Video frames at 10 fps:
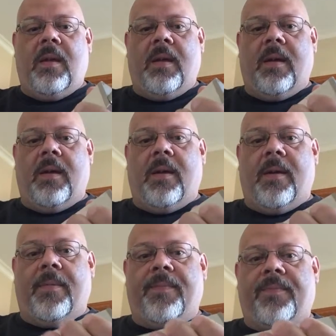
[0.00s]

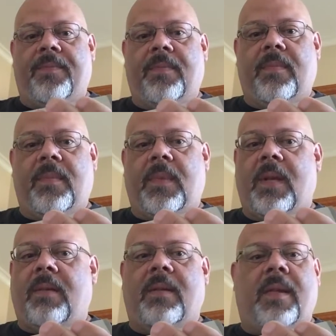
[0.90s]
The
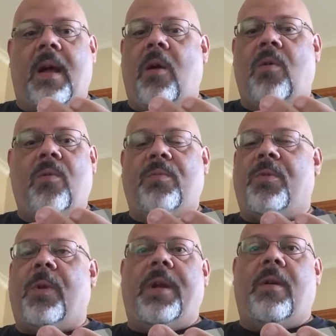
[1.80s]
ohms
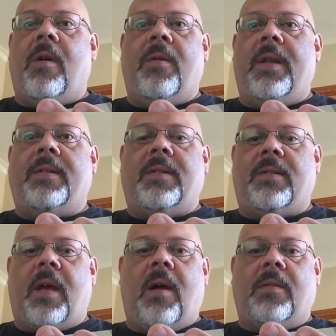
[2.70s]
reader on this
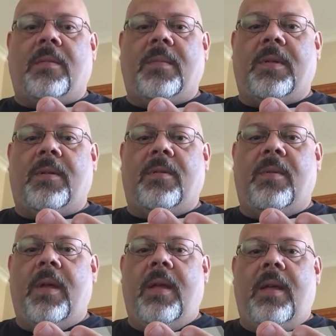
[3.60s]
is awesome too.
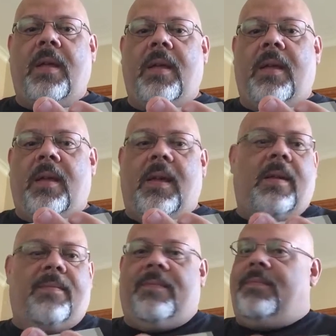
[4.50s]

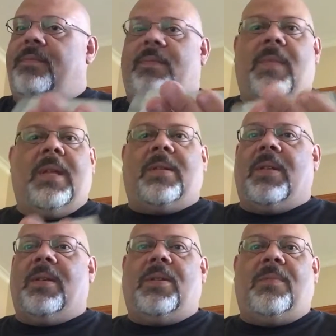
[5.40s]
It's
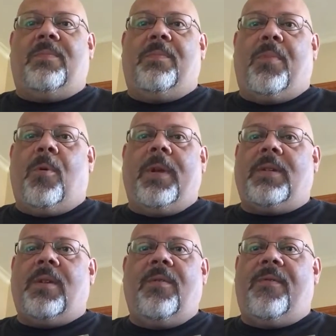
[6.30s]
a
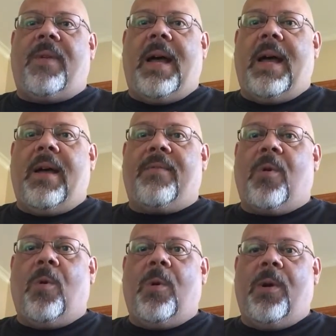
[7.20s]
0.25
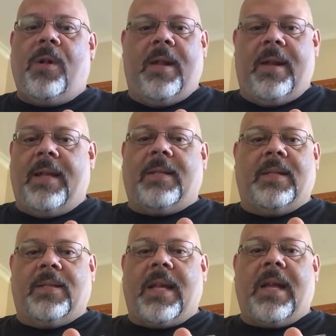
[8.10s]
coil, and that's
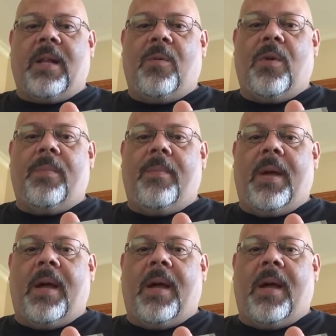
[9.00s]
exactly what my